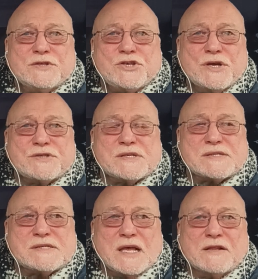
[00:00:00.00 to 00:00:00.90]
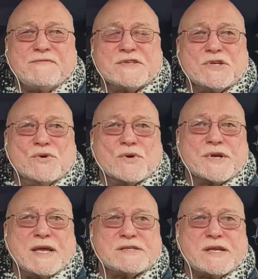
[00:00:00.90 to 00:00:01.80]
The church itself is an
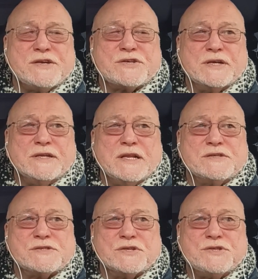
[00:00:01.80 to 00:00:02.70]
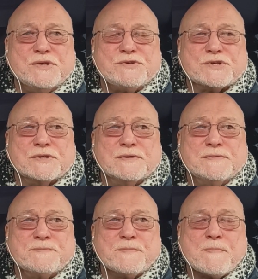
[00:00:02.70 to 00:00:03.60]
organization, an institution.